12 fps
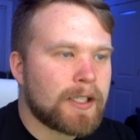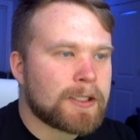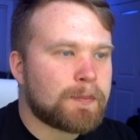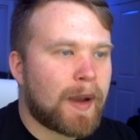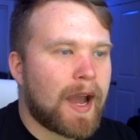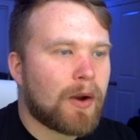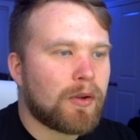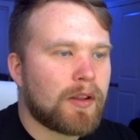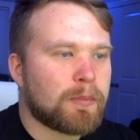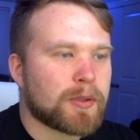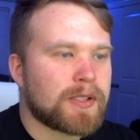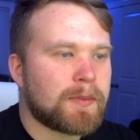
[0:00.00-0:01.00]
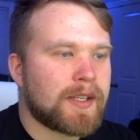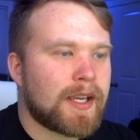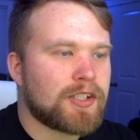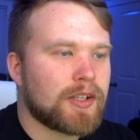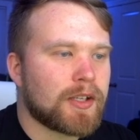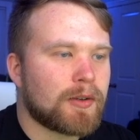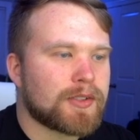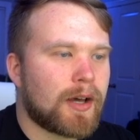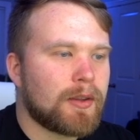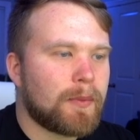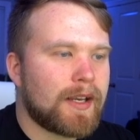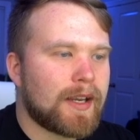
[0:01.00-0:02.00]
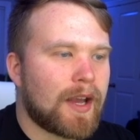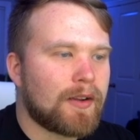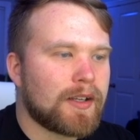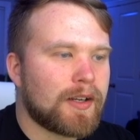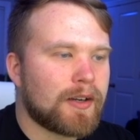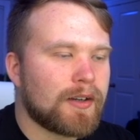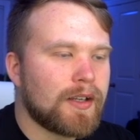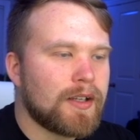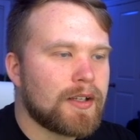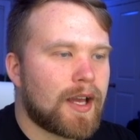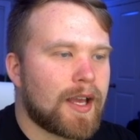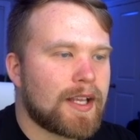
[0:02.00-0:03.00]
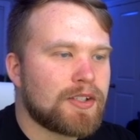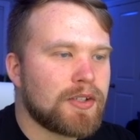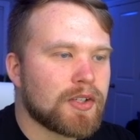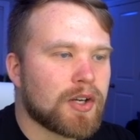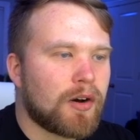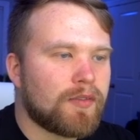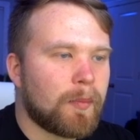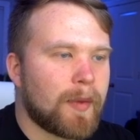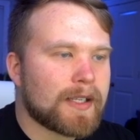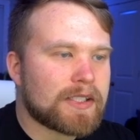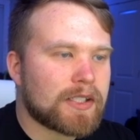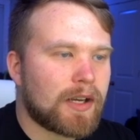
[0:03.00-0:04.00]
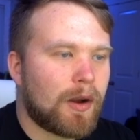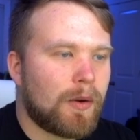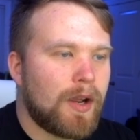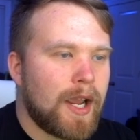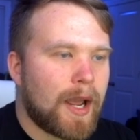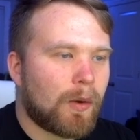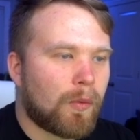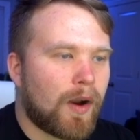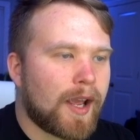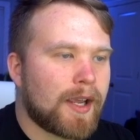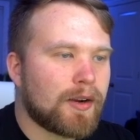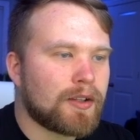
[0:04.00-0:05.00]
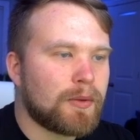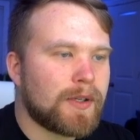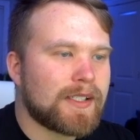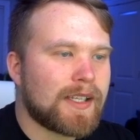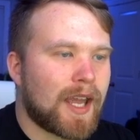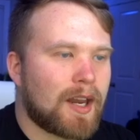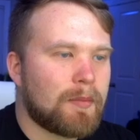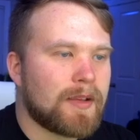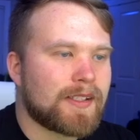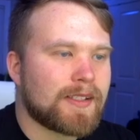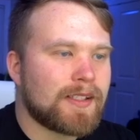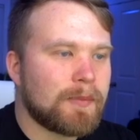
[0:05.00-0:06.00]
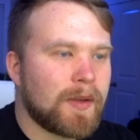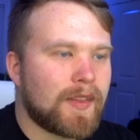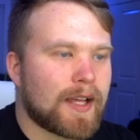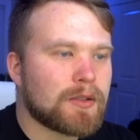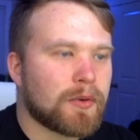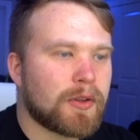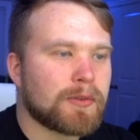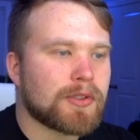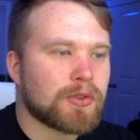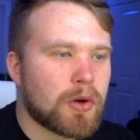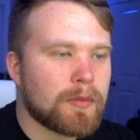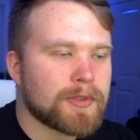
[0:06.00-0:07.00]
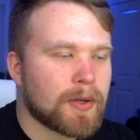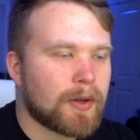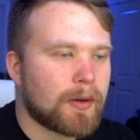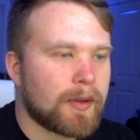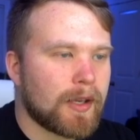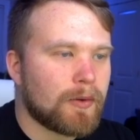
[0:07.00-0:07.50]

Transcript: big spiral of precipitation that goes all the way down here into the Gulf of Mexico and right here in Louisiana, Mississippi. That's where those storms are going to be,